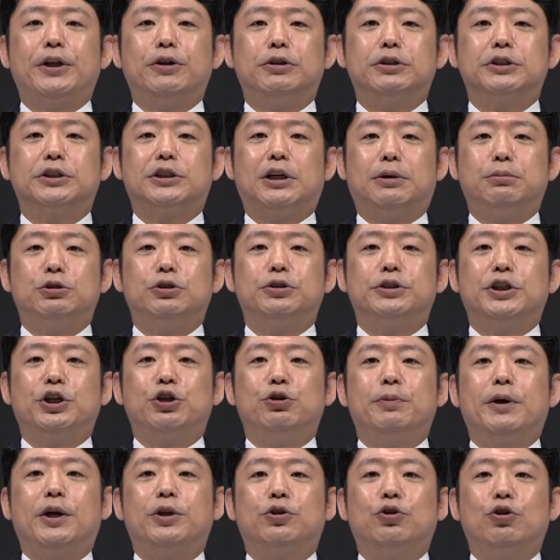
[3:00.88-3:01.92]
and Media
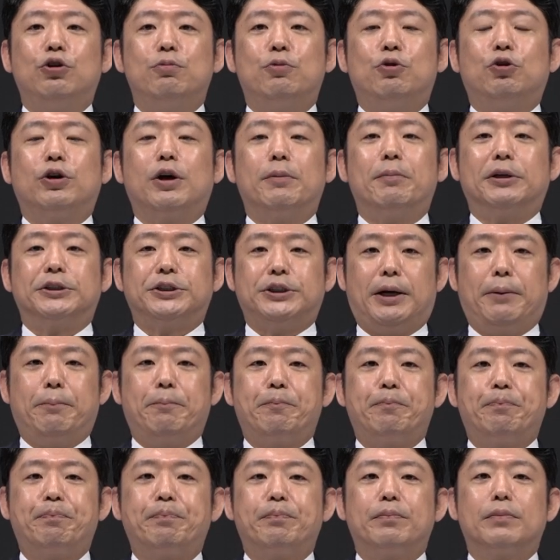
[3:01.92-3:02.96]
Business in order to
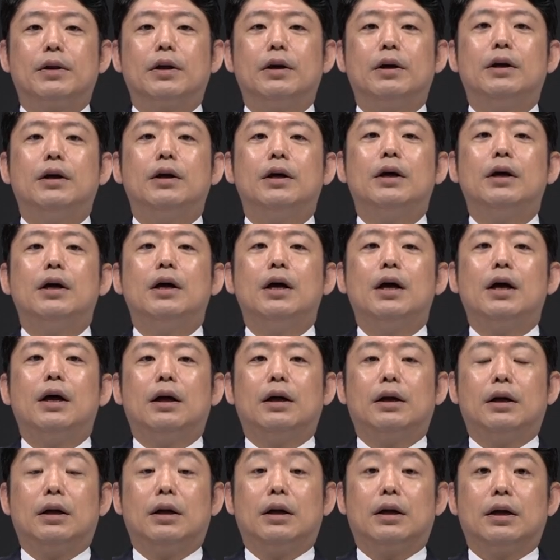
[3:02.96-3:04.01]
record common
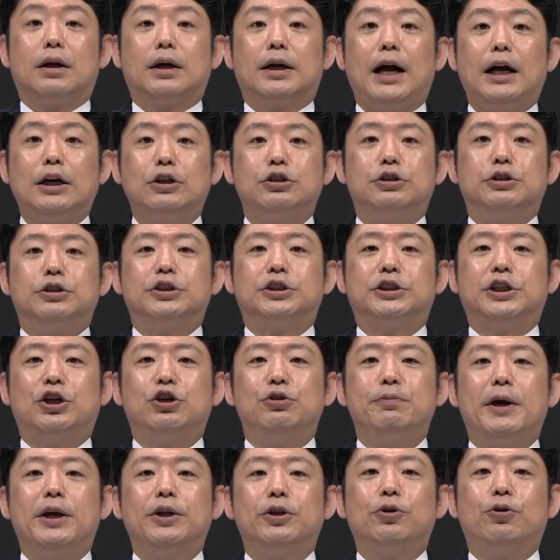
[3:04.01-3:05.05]
expenses.
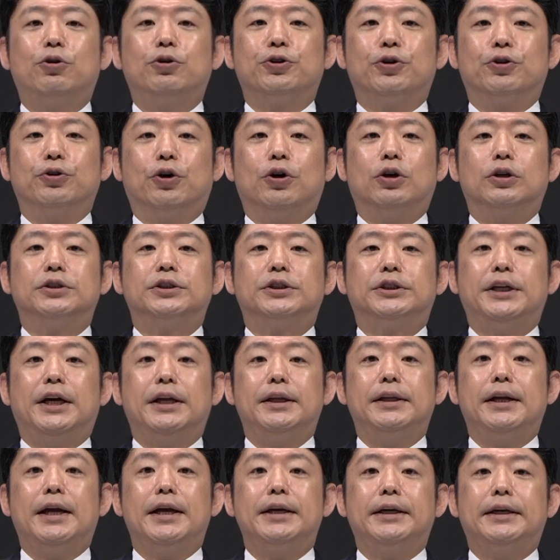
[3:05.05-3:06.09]
I will
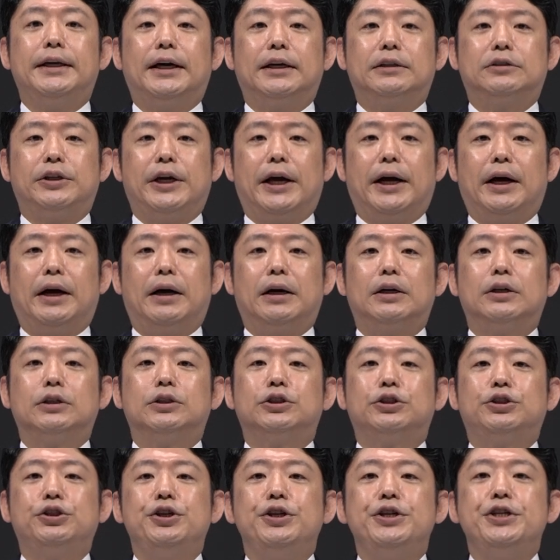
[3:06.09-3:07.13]
explain year-on-year
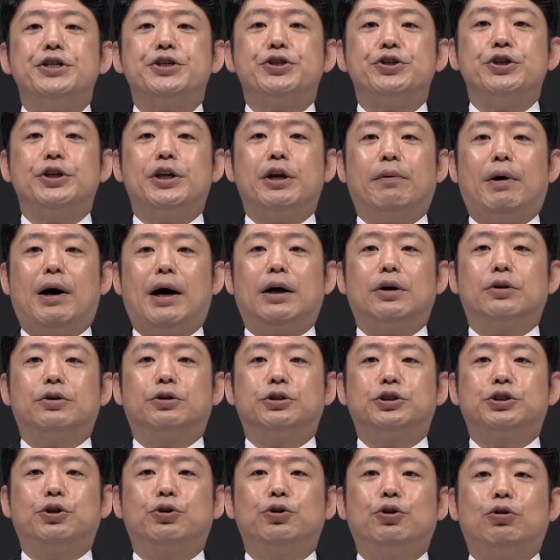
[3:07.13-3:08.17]
changes and trends
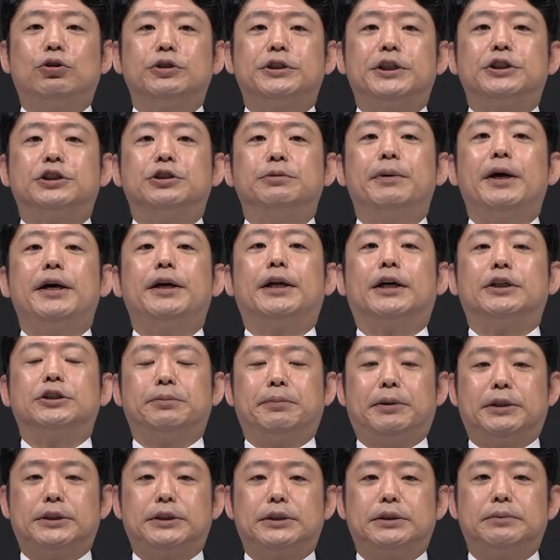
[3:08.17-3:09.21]
of each segment
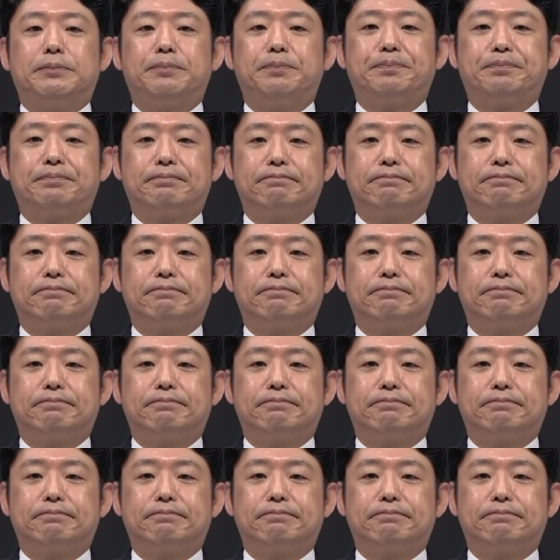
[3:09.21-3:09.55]
later.